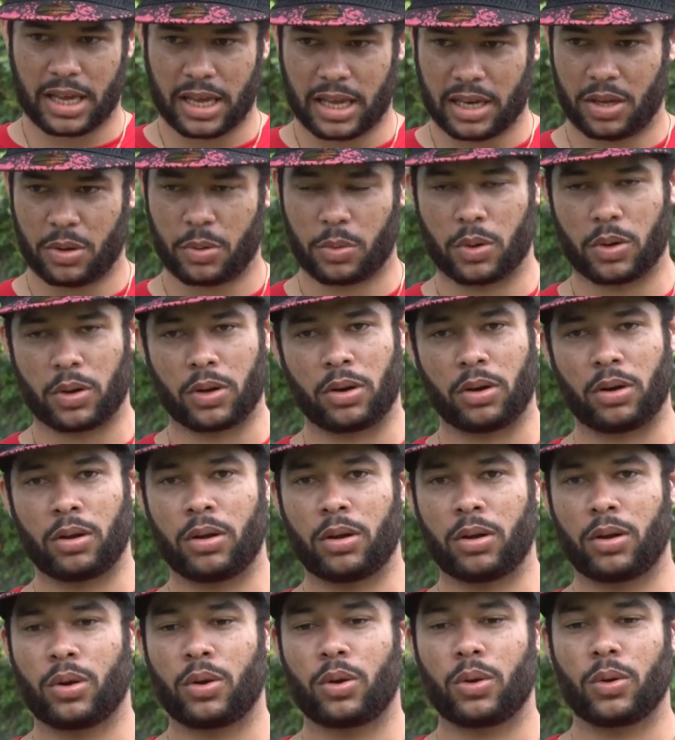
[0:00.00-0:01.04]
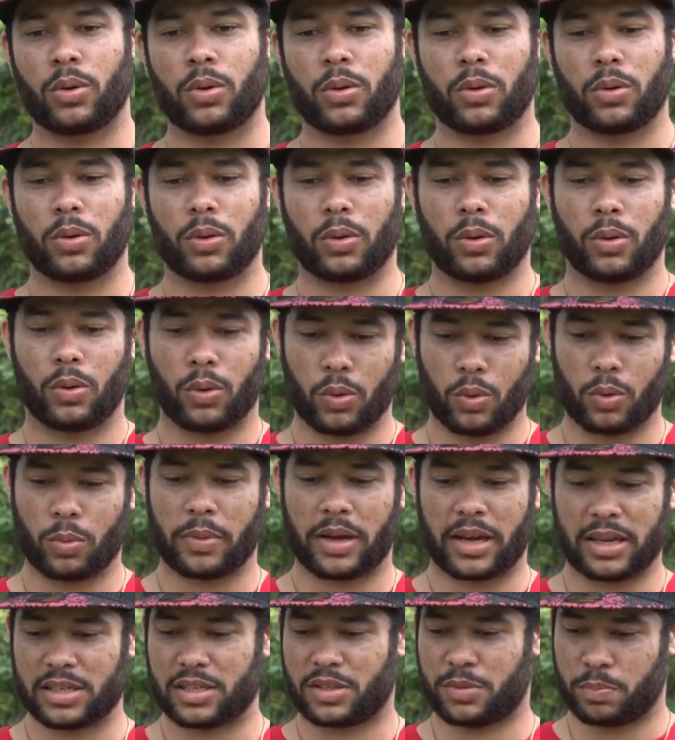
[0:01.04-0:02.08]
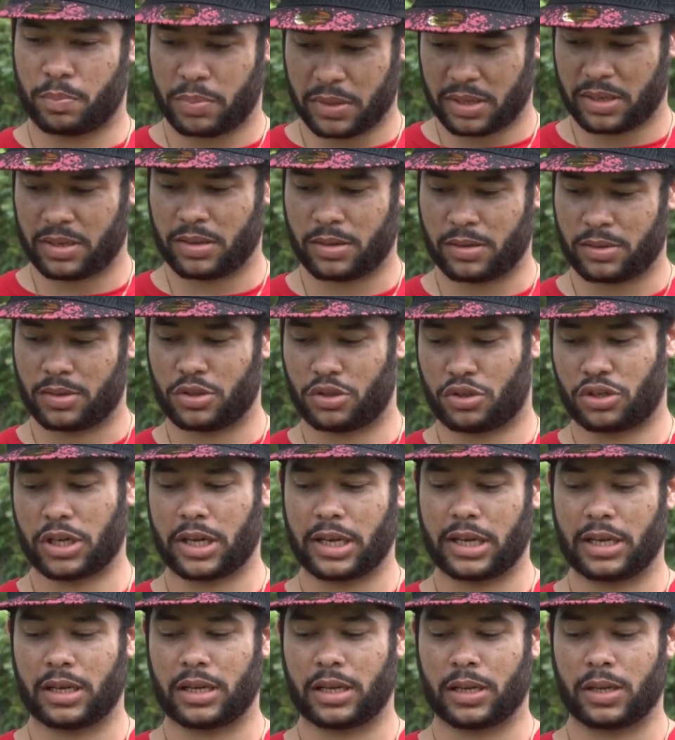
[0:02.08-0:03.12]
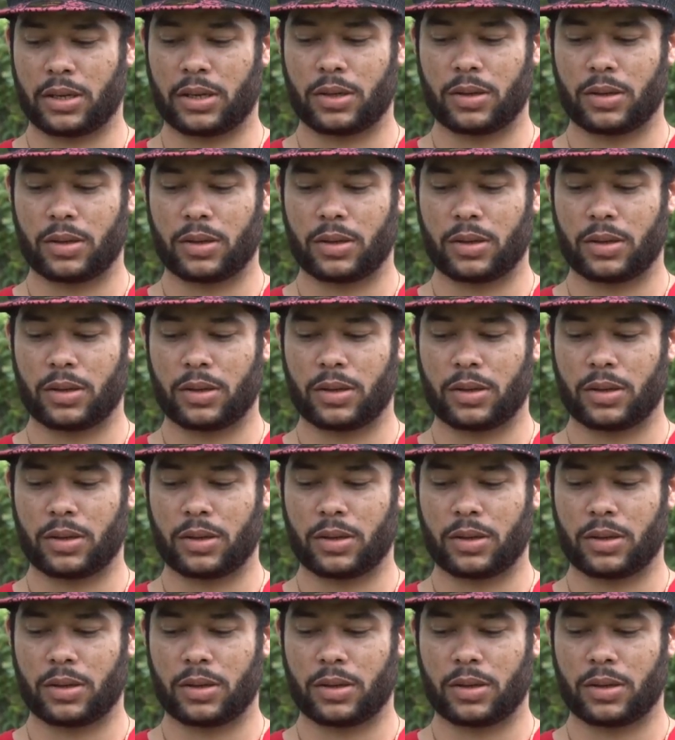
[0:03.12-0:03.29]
anyone whom has been to China